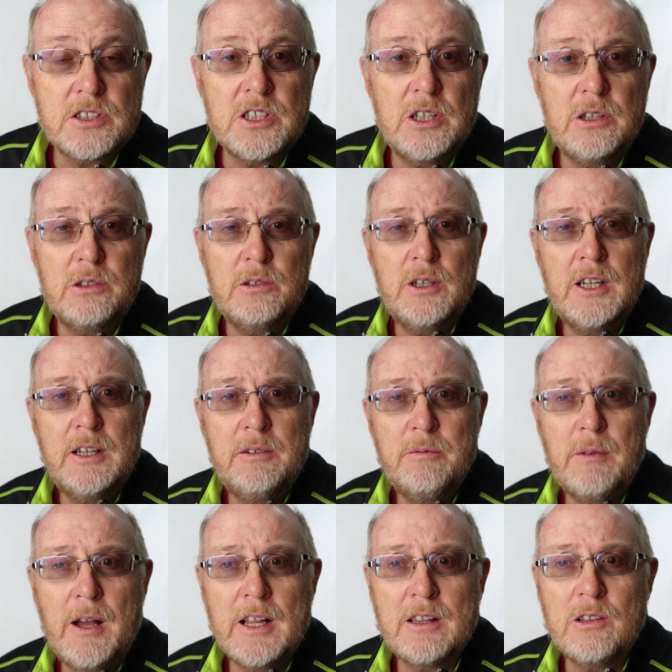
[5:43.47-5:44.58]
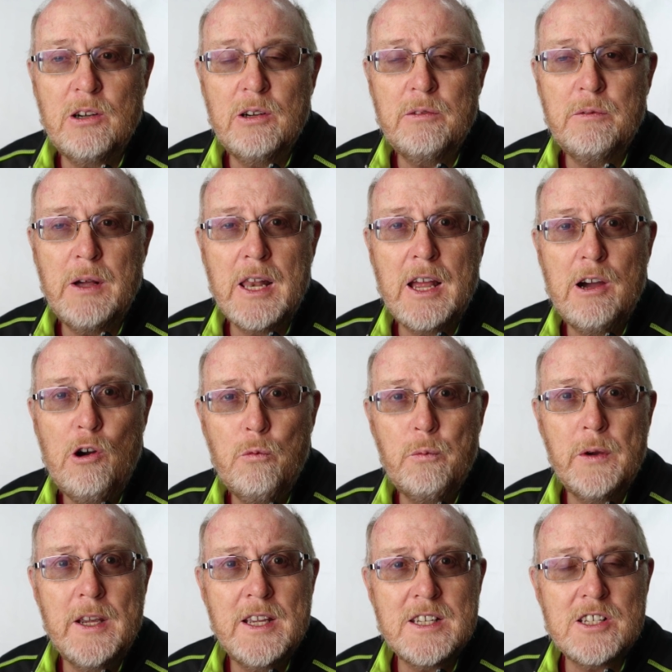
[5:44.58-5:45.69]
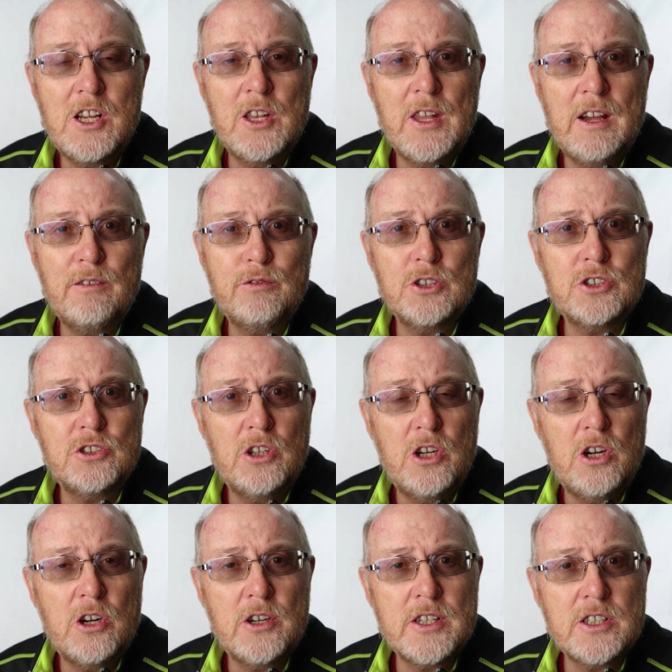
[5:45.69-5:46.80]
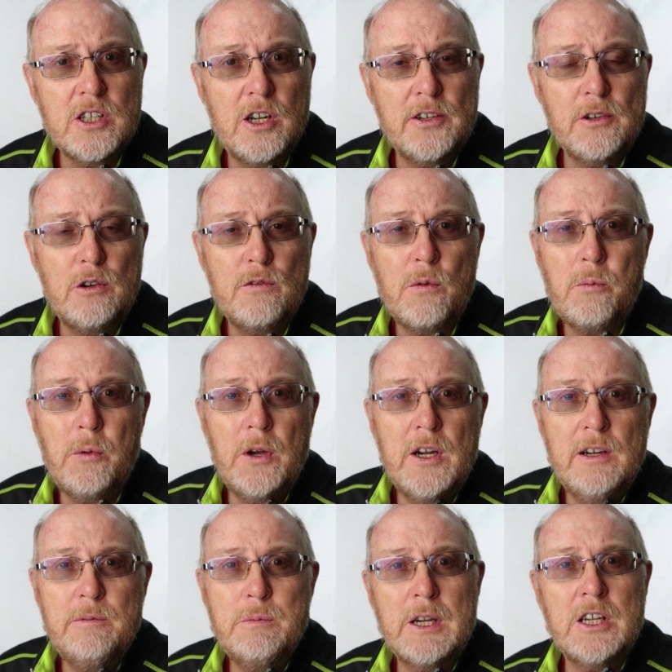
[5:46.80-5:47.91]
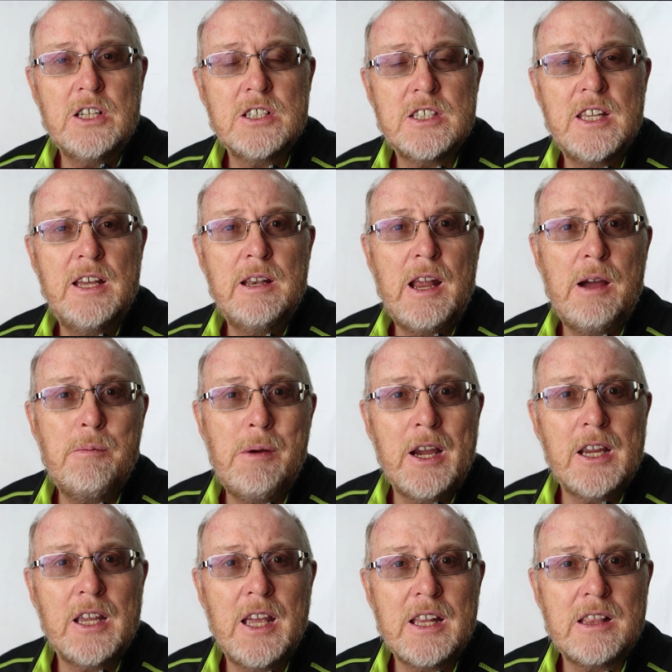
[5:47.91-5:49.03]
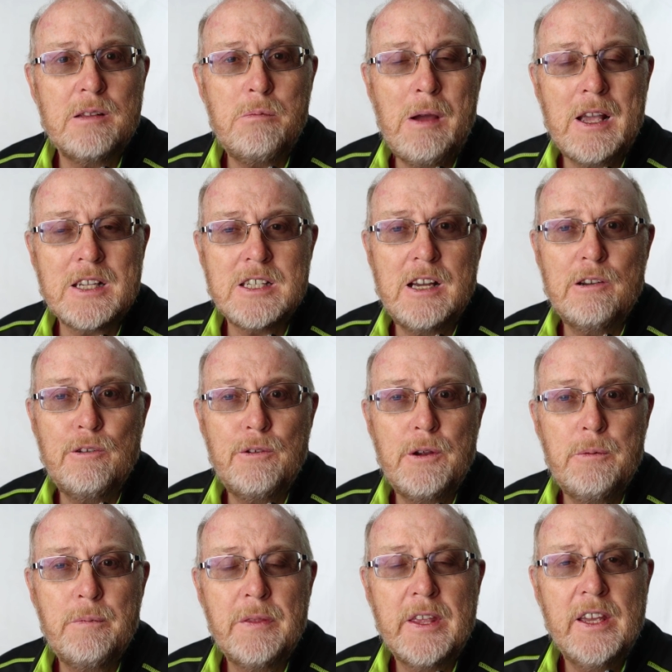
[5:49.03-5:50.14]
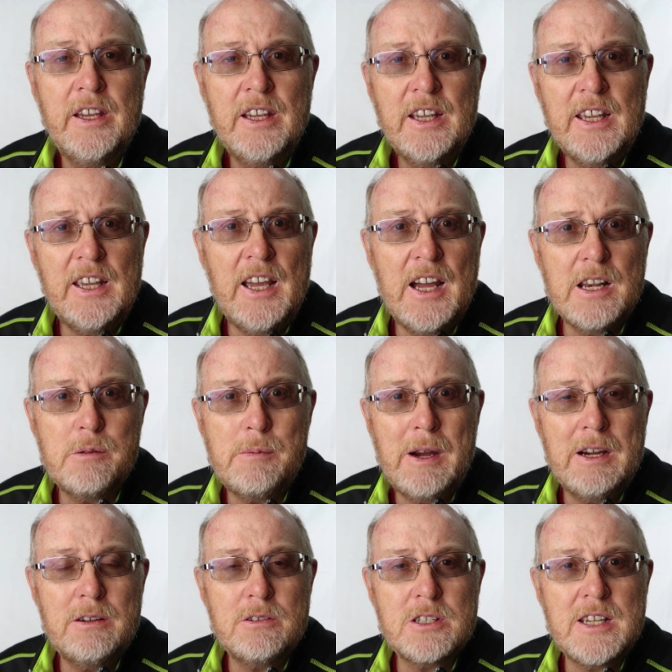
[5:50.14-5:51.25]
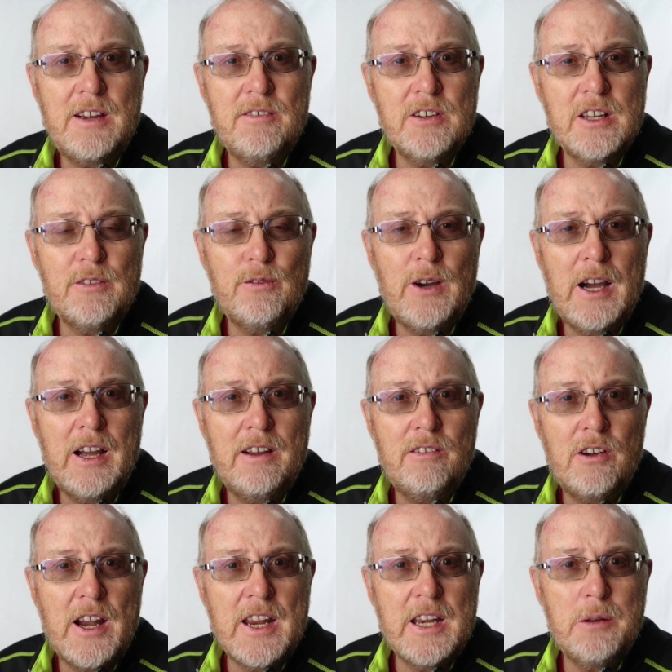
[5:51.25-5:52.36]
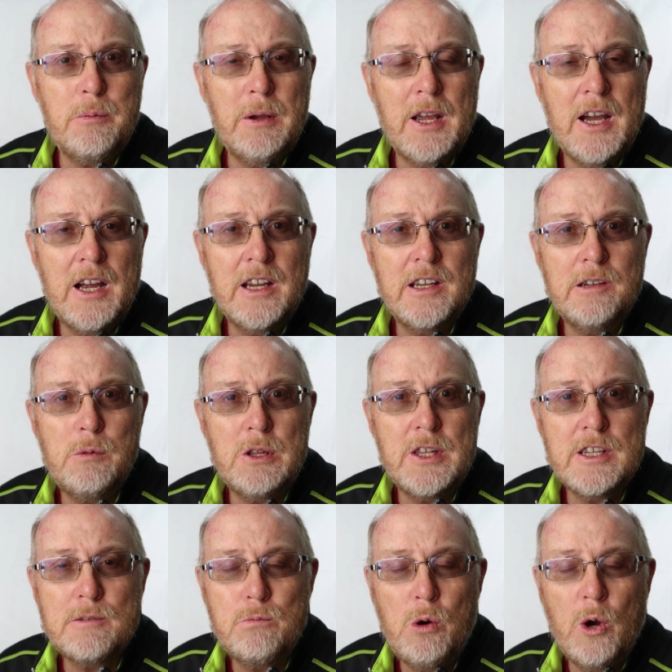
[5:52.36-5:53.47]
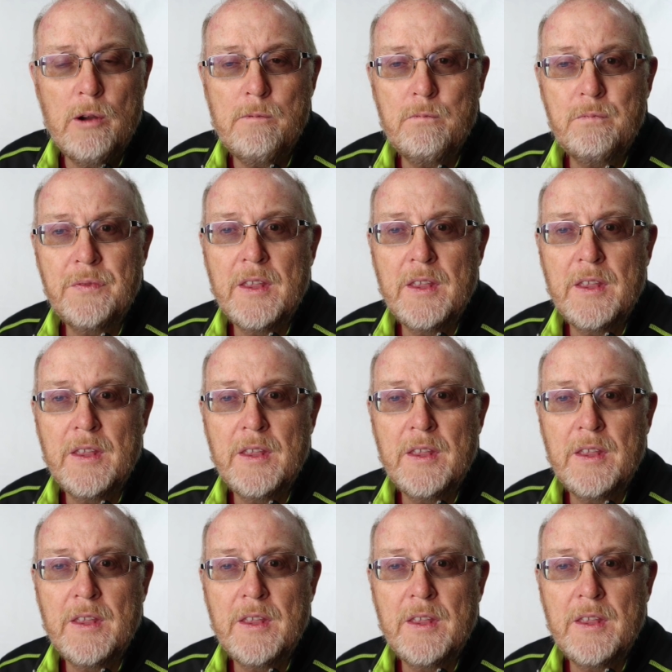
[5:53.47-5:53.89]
So I thought, well, I hope he is on that flush draw, or he's got an overplay, because then I might get the max out of him. He had about 75, 80 behind him at this point.